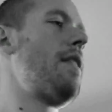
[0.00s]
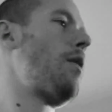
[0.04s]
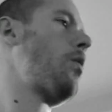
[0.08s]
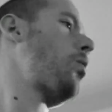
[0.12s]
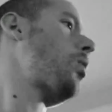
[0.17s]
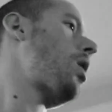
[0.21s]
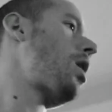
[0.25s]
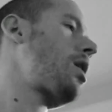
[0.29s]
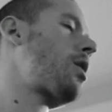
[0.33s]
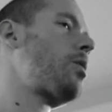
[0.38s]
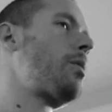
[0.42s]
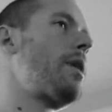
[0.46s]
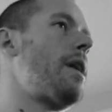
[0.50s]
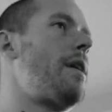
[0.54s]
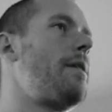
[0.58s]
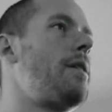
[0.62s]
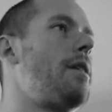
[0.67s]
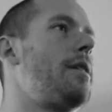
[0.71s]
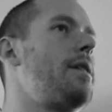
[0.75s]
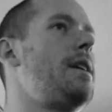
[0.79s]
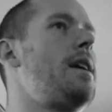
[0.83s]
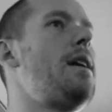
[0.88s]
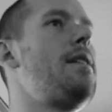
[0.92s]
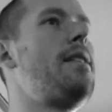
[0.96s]
They walk around
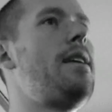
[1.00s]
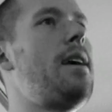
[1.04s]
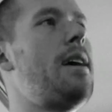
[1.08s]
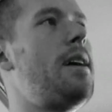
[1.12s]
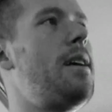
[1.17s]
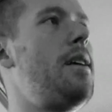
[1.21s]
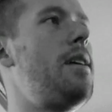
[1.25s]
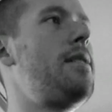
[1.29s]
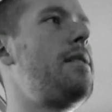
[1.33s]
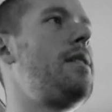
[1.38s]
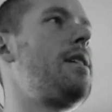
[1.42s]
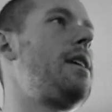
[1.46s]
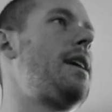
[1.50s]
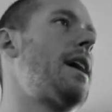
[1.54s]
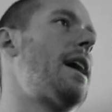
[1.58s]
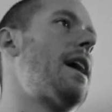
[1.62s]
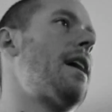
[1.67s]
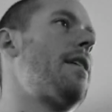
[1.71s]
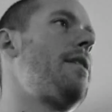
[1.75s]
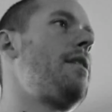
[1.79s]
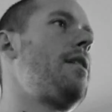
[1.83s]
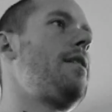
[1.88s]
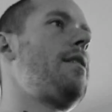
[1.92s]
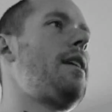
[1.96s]
all day, they hunt and
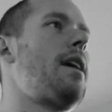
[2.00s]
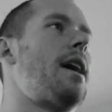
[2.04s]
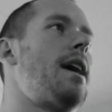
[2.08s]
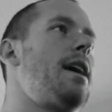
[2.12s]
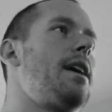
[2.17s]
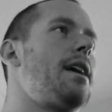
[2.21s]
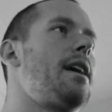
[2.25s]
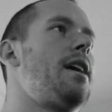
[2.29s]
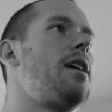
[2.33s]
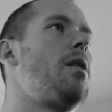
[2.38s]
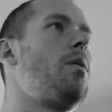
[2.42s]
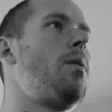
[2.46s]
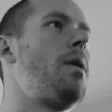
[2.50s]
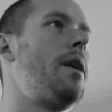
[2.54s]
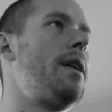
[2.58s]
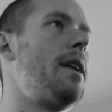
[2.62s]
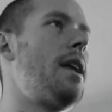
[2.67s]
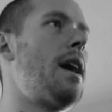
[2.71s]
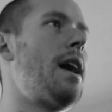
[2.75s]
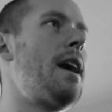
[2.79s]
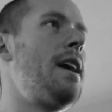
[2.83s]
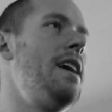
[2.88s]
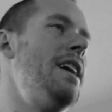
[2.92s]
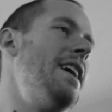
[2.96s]
gather, and they hang out and
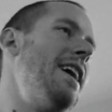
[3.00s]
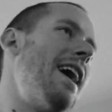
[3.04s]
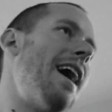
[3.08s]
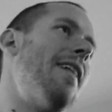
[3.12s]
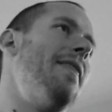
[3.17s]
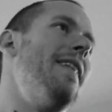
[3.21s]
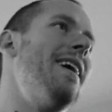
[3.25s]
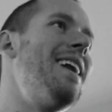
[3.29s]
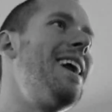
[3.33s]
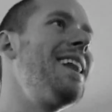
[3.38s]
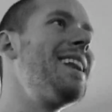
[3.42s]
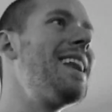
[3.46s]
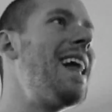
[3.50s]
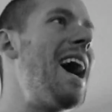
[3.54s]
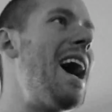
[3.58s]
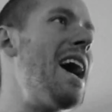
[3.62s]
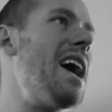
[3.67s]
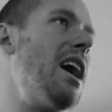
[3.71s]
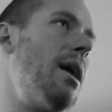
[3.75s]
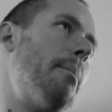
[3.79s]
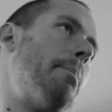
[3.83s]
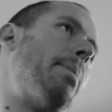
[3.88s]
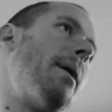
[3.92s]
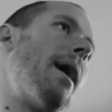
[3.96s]
whatnot, and then a
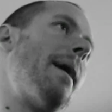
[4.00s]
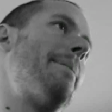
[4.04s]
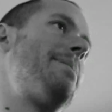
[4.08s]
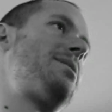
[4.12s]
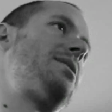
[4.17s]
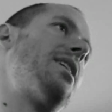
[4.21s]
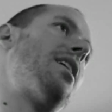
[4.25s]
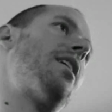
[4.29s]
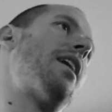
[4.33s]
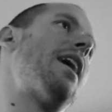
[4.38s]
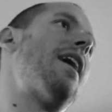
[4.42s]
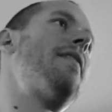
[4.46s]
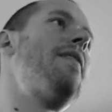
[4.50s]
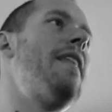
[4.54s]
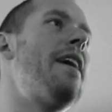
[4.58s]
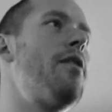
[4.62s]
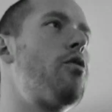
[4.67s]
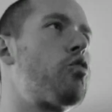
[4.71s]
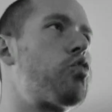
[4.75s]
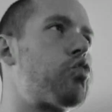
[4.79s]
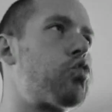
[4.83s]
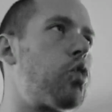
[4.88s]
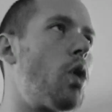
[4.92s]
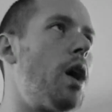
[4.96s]
lion pops out, and they
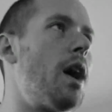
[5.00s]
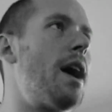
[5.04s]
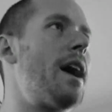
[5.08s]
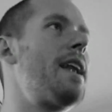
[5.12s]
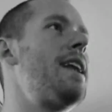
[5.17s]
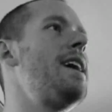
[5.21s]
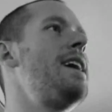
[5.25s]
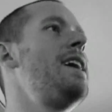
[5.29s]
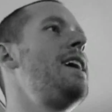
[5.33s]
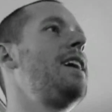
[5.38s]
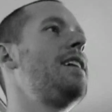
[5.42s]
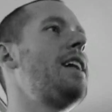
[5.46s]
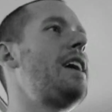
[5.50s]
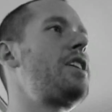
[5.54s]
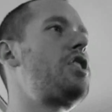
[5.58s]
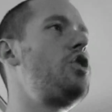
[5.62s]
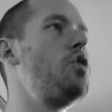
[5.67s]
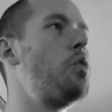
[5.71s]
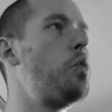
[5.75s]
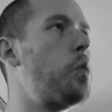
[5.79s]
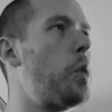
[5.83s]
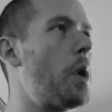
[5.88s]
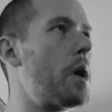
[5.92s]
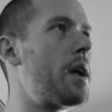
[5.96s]
run like
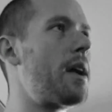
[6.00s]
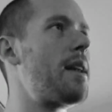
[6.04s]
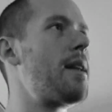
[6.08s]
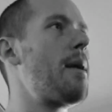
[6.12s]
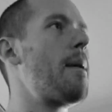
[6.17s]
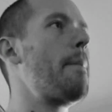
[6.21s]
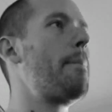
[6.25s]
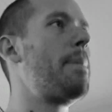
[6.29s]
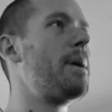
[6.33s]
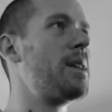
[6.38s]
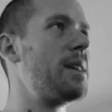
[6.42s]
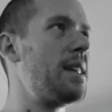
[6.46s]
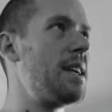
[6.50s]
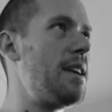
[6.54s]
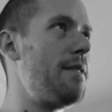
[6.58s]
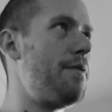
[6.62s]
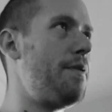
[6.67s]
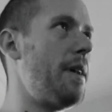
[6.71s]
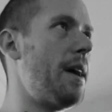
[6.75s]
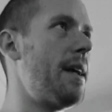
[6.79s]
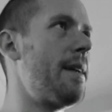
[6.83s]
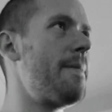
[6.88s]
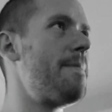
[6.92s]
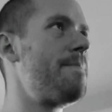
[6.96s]
you wouldn't
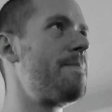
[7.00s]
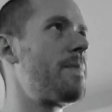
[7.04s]
believe it,